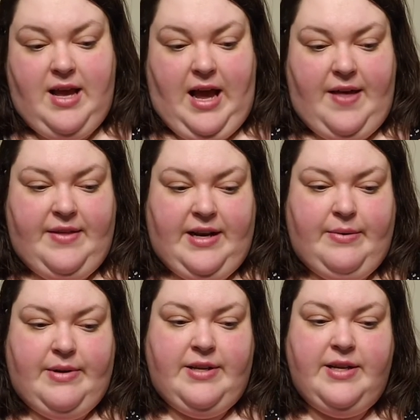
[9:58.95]
and then I
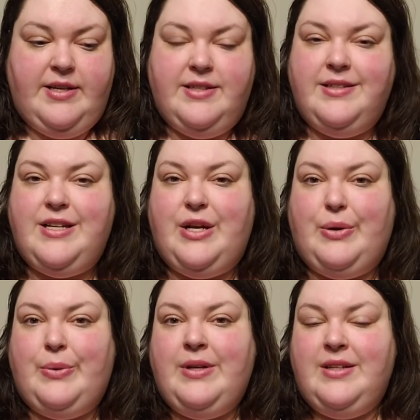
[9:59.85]
would, you
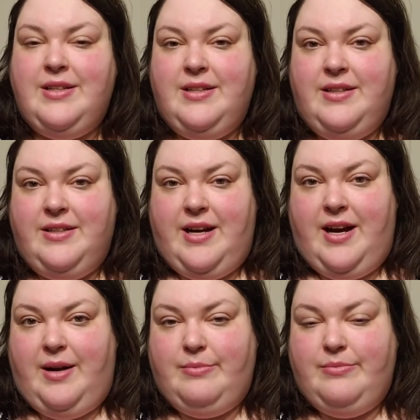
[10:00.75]
know,
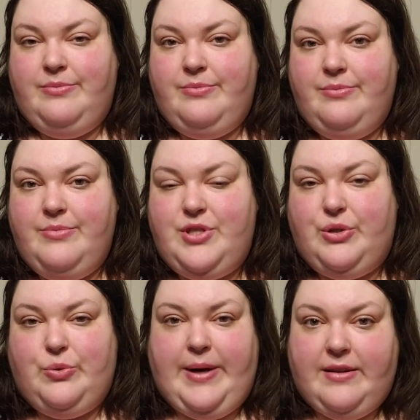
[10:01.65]
um,
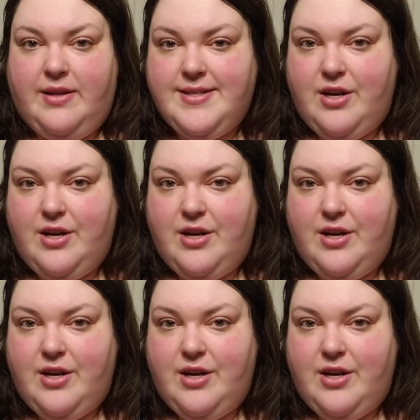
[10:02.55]
do weight loss